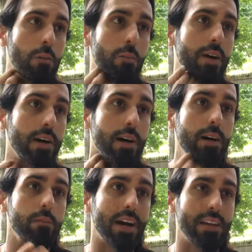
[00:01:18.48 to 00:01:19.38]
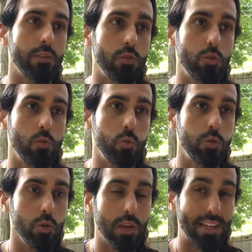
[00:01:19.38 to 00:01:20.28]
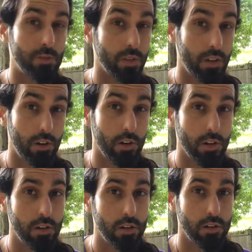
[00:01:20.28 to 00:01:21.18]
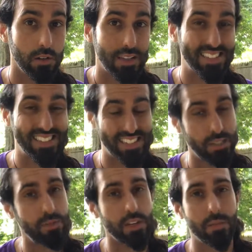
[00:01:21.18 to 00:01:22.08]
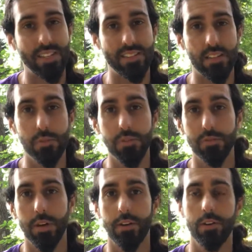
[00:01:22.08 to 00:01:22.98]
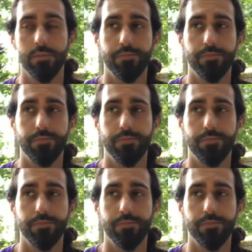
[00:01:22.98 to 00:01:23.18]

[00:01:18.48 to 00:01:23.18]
But I do like to eat earlier. It seems like my sleep is better.